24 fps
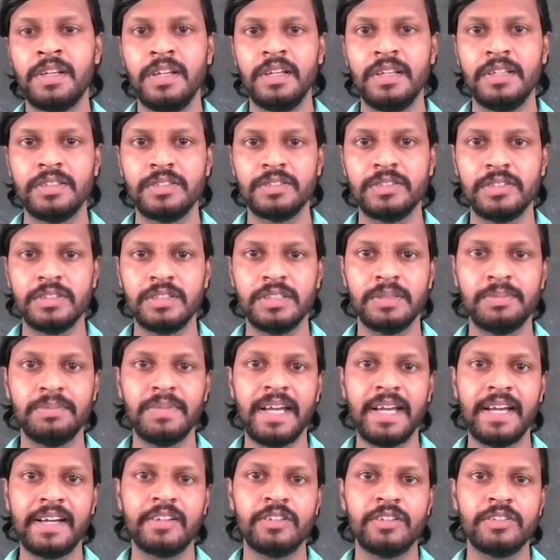So the
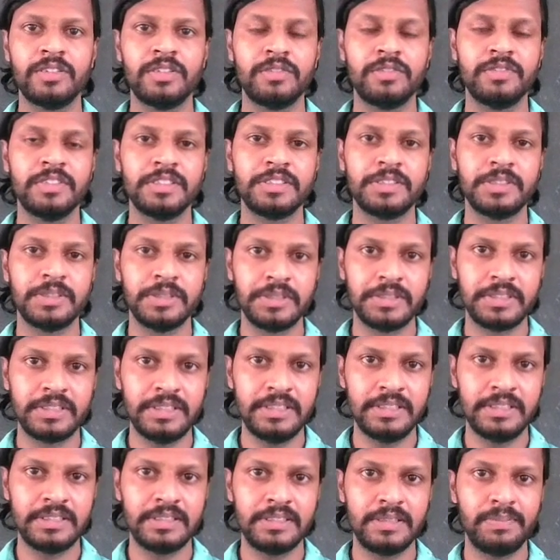background of the story,
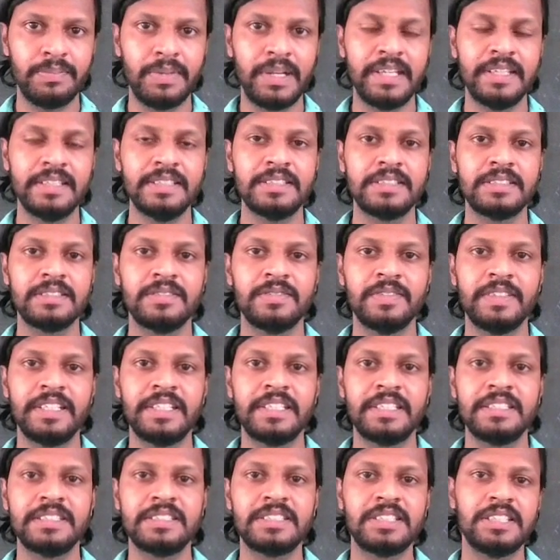the place where
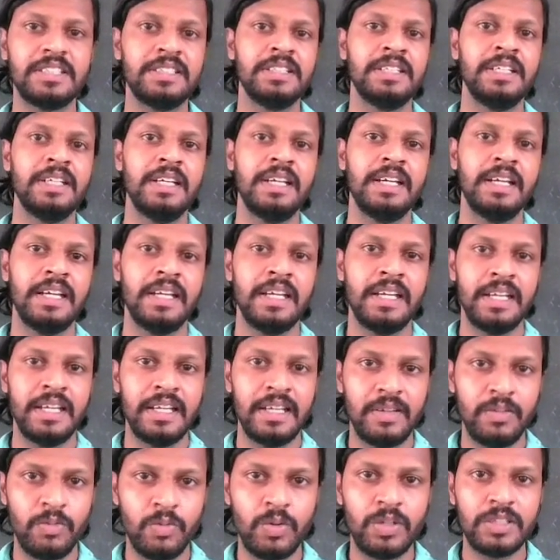it
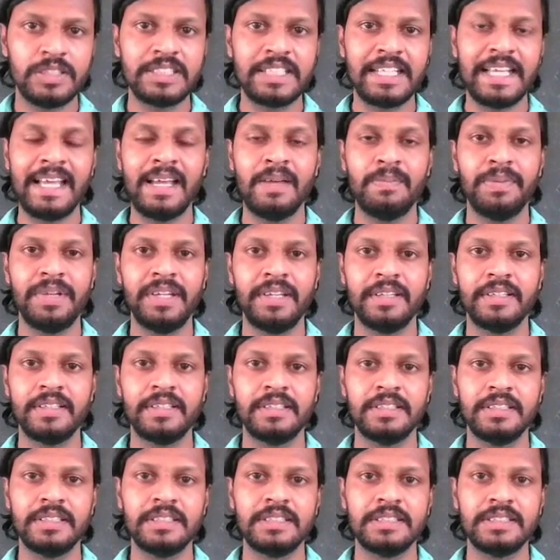was happening
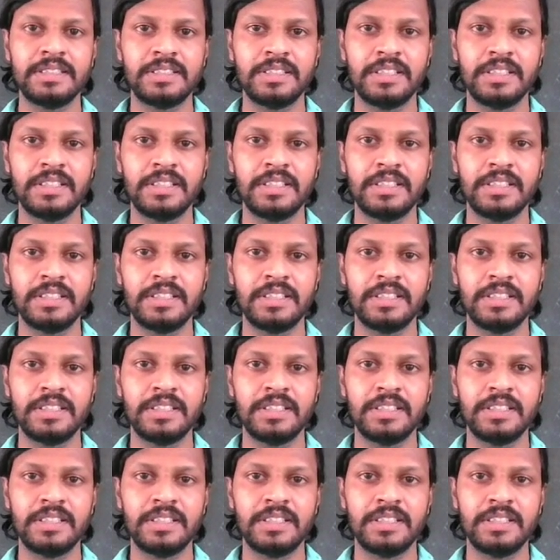is